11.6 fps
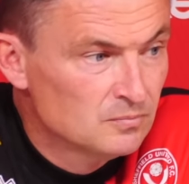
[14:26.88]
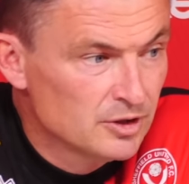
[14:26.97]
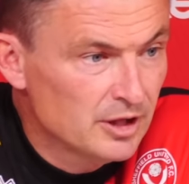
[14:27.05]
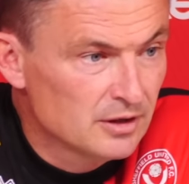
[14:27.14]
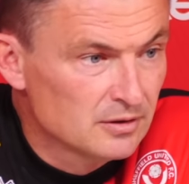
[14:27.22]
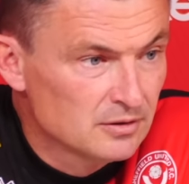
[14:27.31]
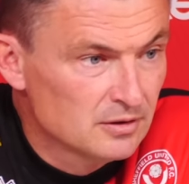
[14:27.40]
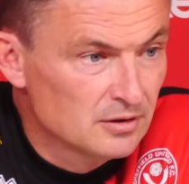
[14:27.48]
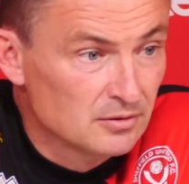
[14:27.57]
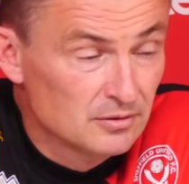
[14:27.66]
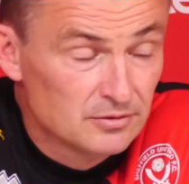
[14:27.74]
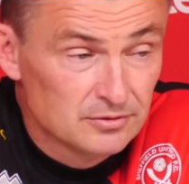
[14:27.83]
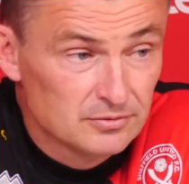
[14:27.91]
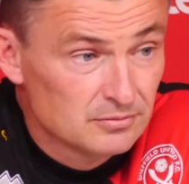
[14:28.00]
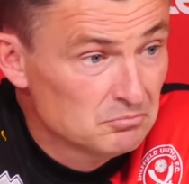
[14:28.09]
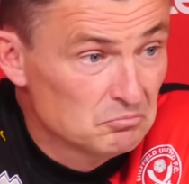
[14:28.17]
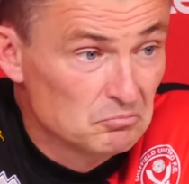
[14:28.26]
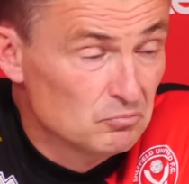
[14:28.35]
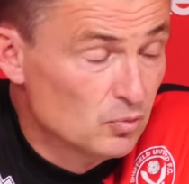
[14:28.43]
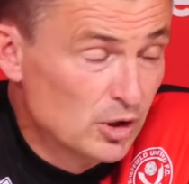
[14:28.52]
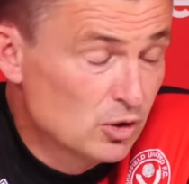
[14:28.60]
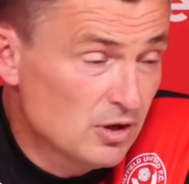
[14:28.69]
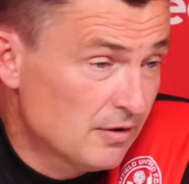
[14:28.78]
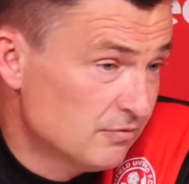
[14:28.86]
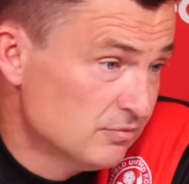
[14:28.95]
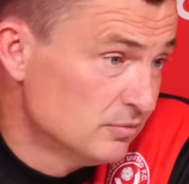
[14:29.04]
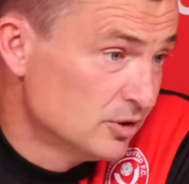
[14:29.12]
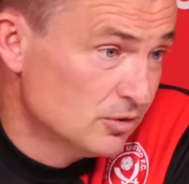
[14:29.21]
Yeah, and We could have